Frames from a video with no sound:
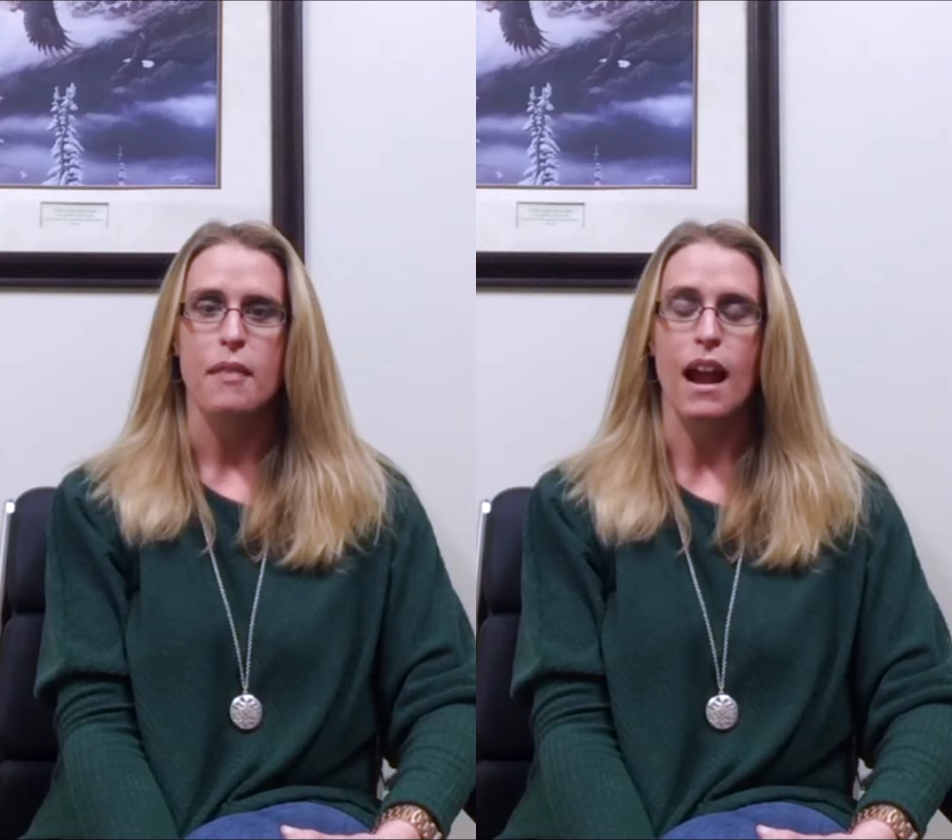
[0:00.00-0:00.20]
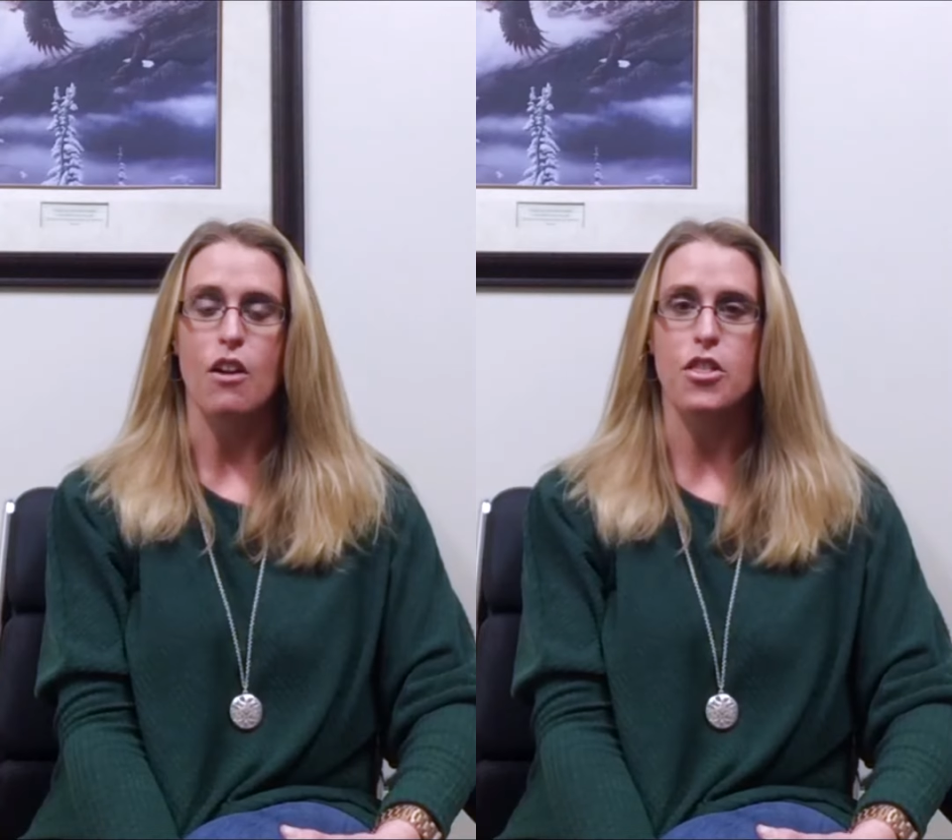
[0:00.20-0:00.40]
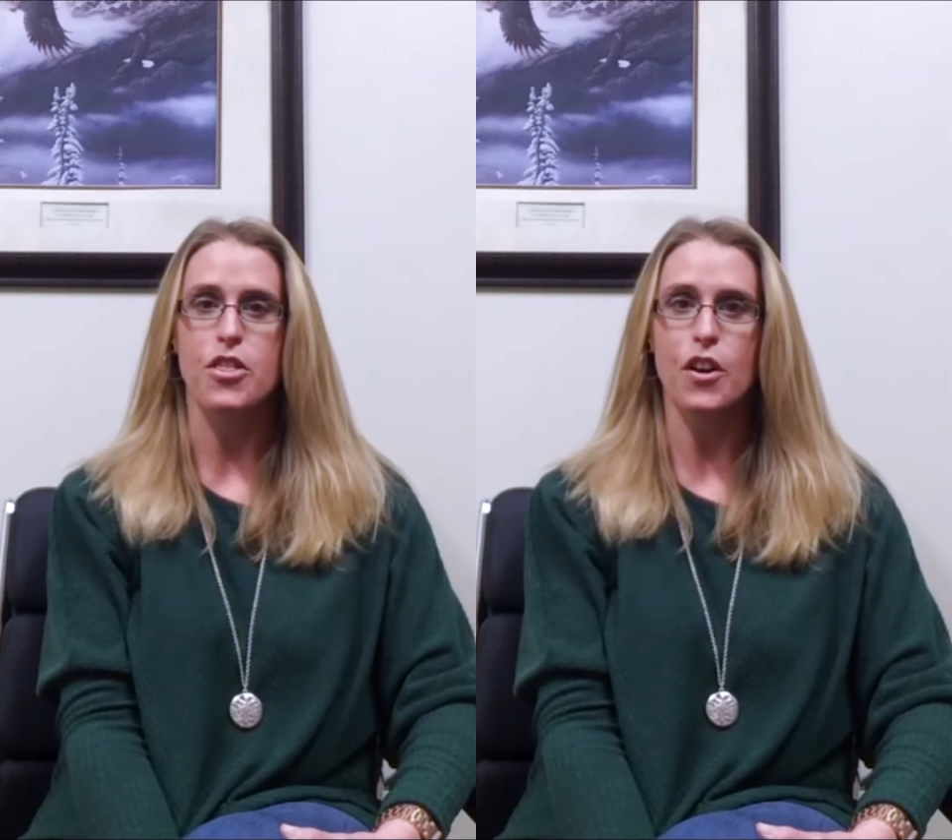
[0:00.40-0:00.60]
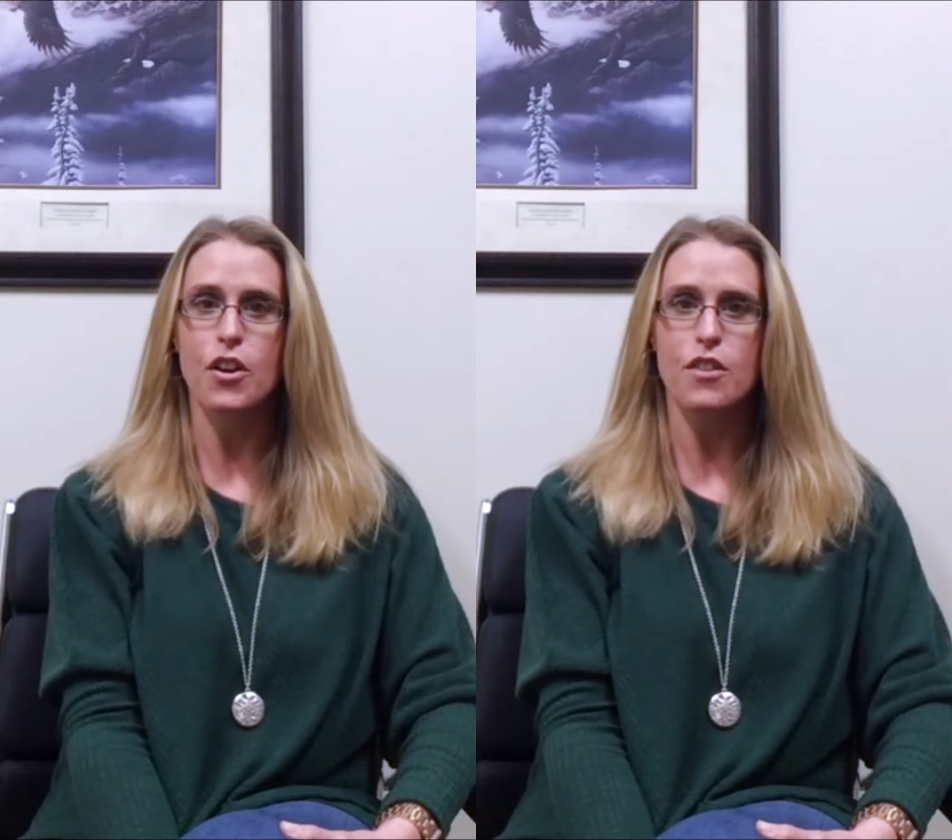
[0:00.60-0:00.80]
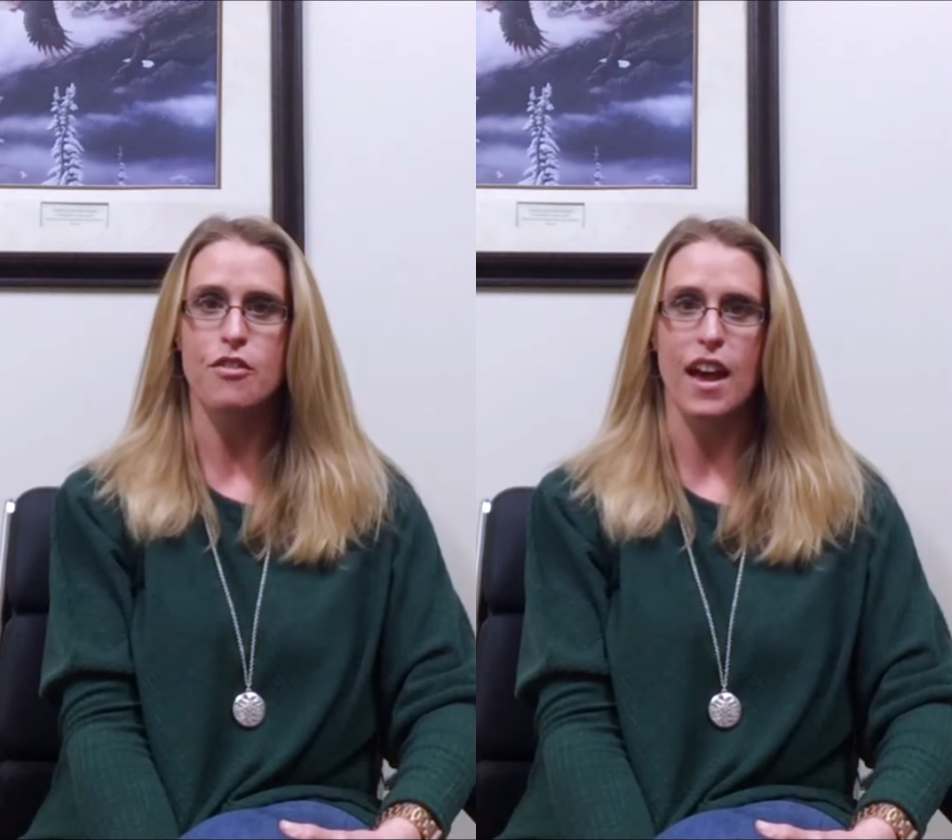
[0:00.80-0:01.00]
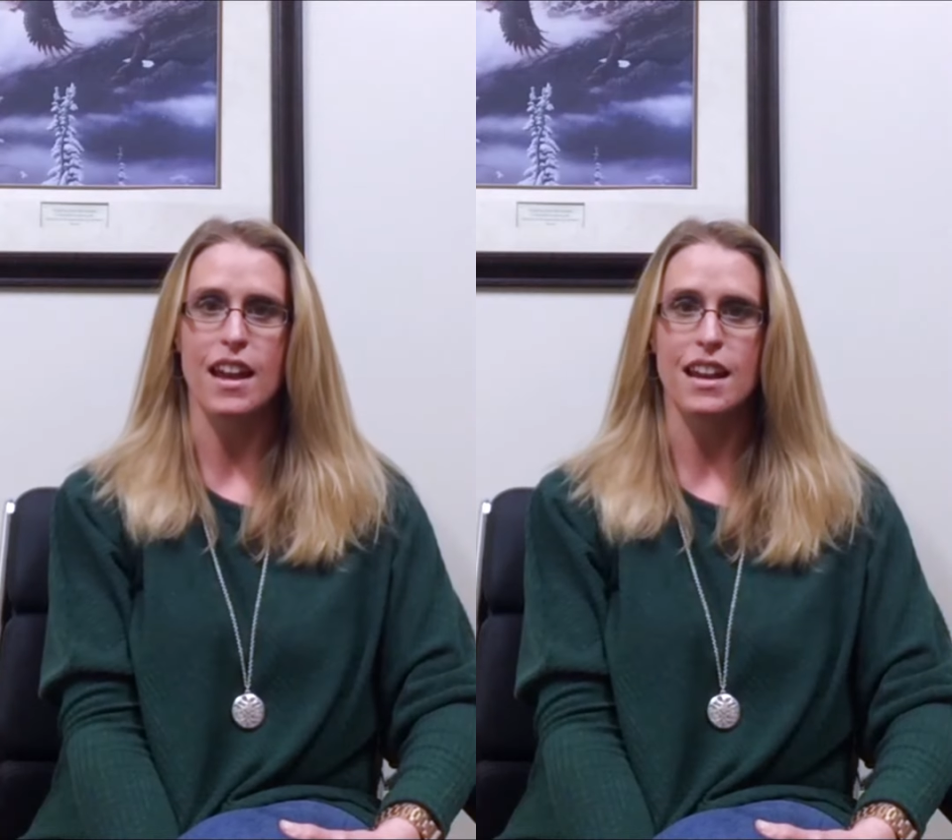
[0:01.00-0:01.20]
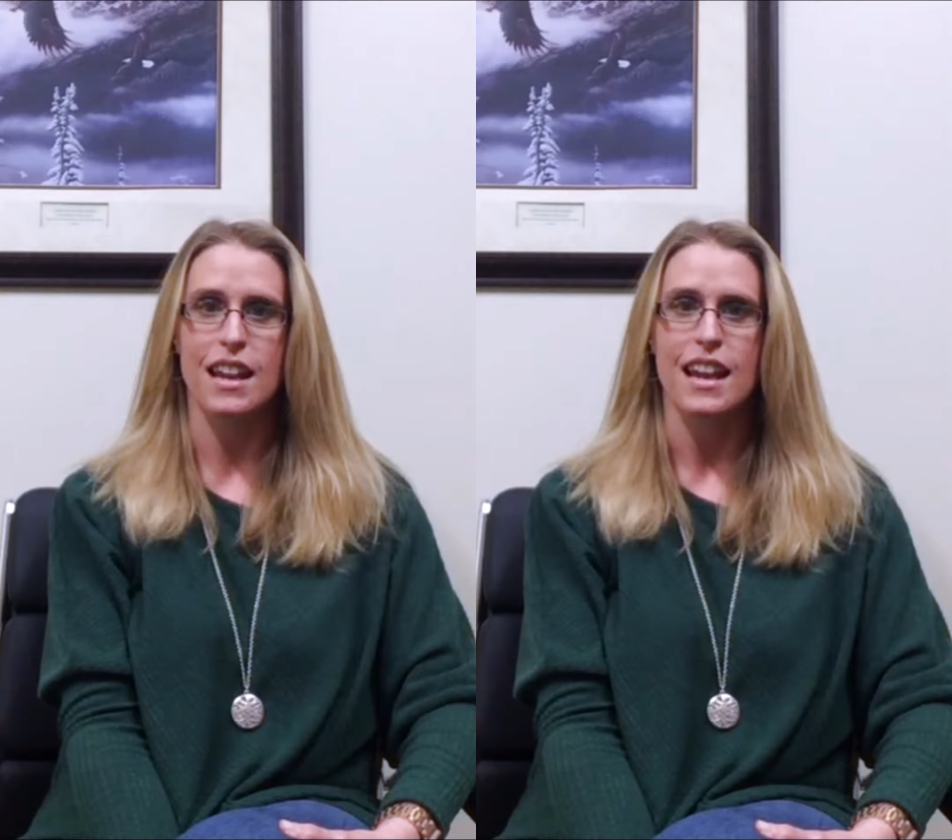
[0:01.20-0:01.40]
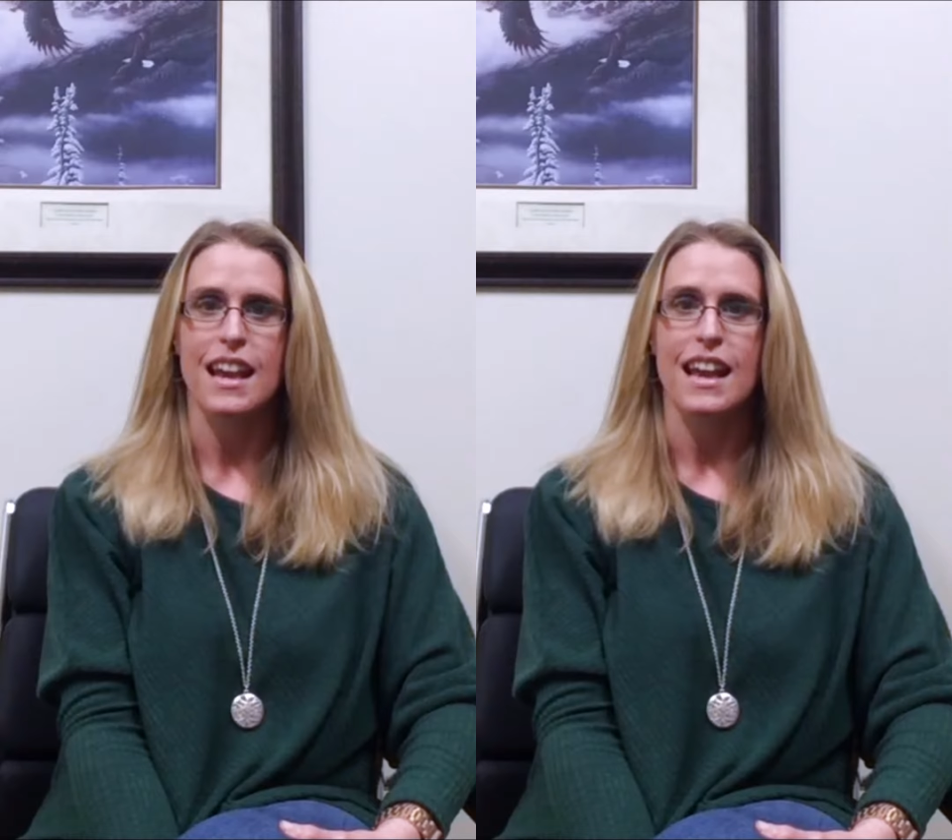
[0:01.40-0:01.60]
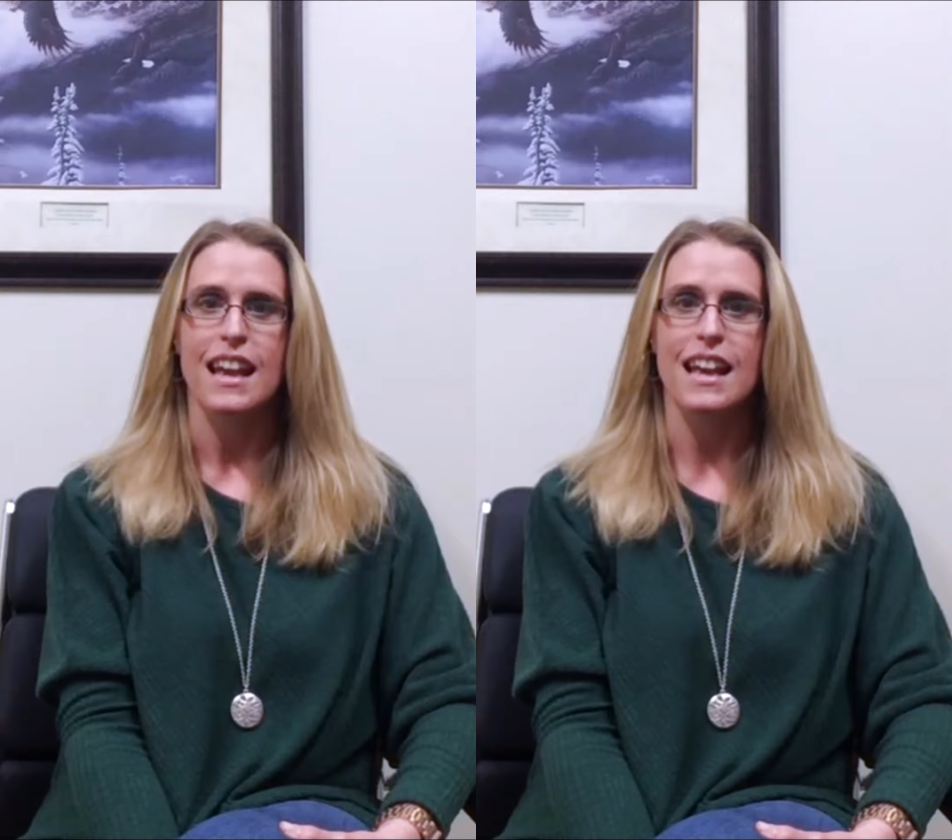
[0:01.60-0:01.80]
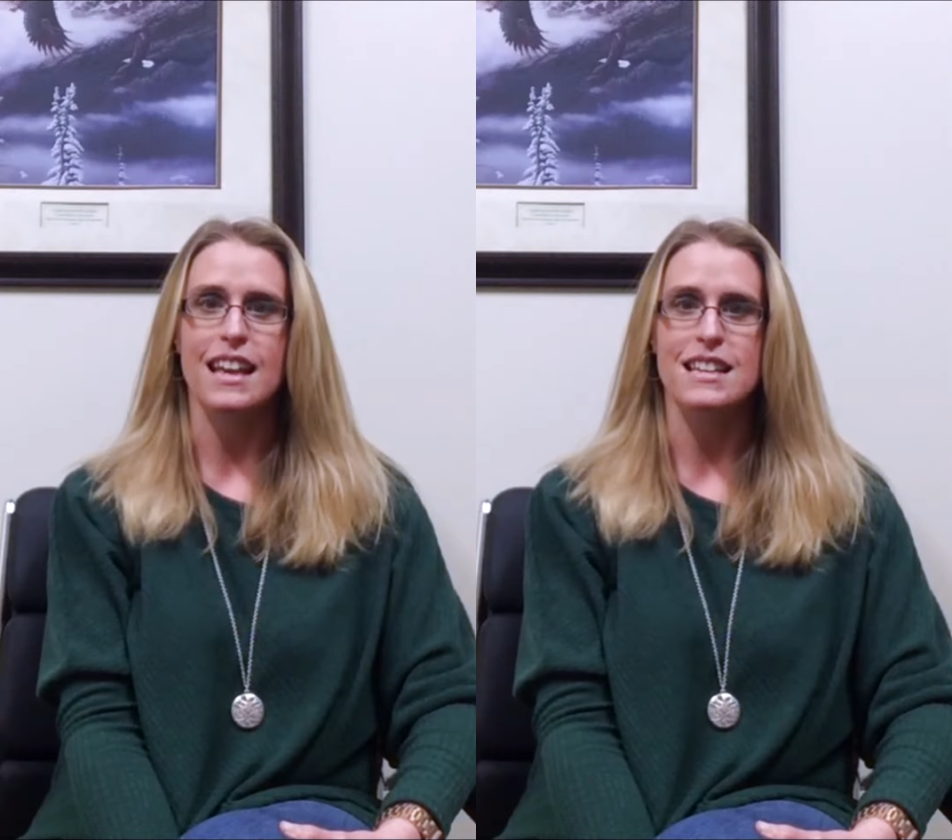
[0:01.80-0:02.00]
Our third event
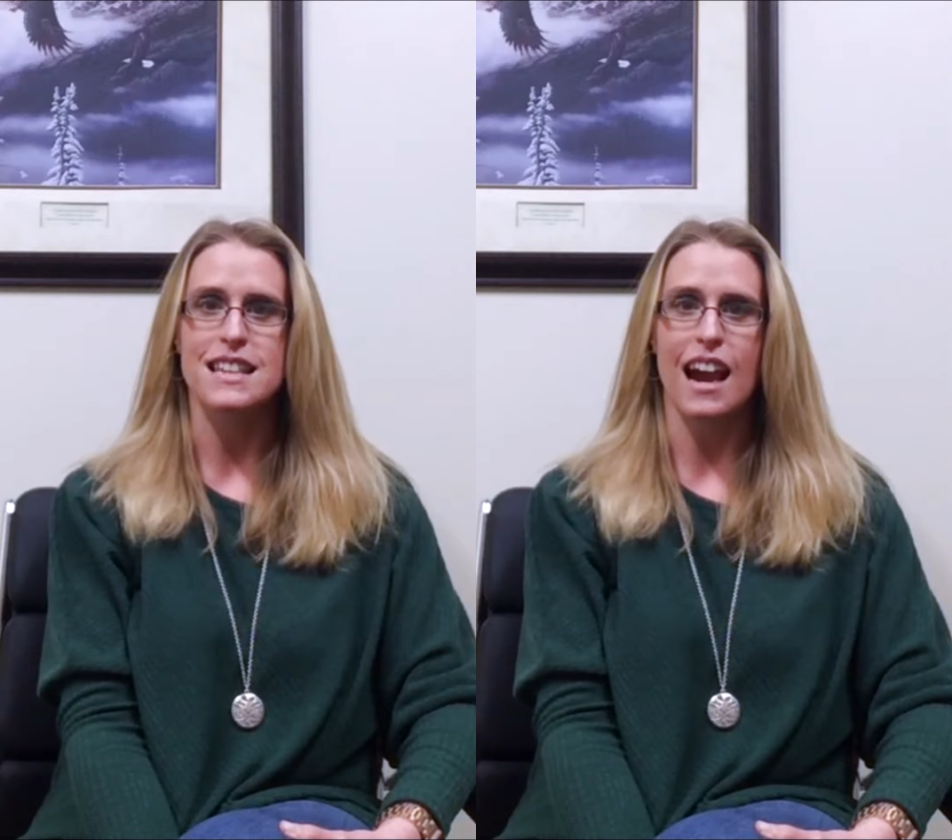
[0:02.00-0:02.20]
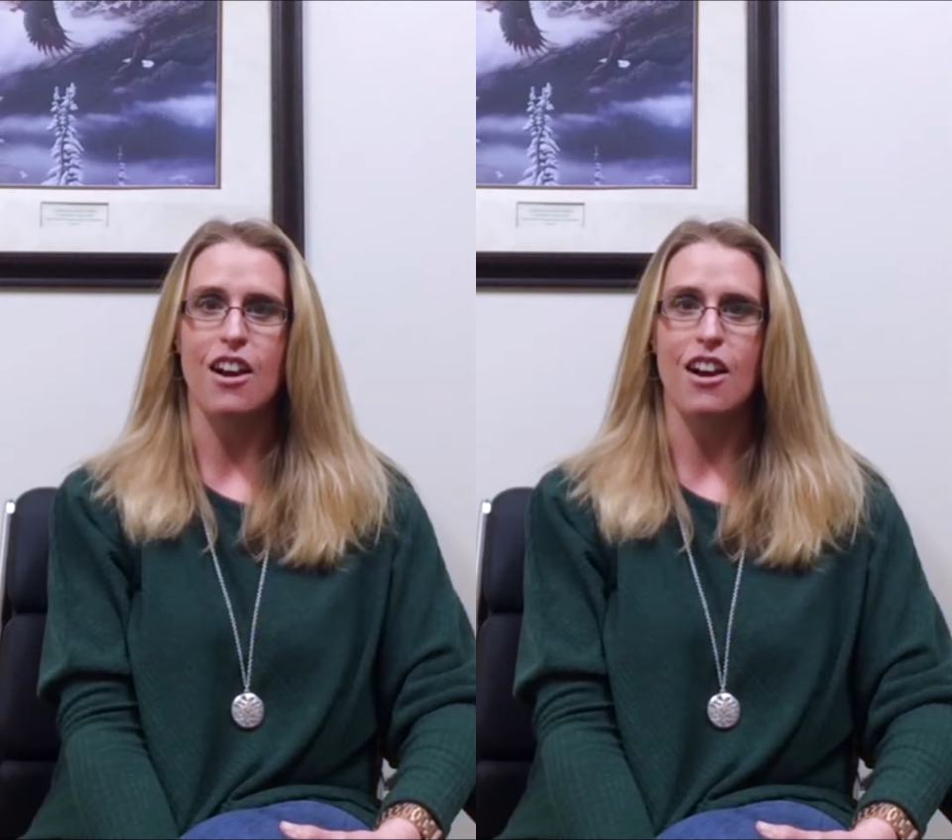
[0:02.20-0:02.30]
is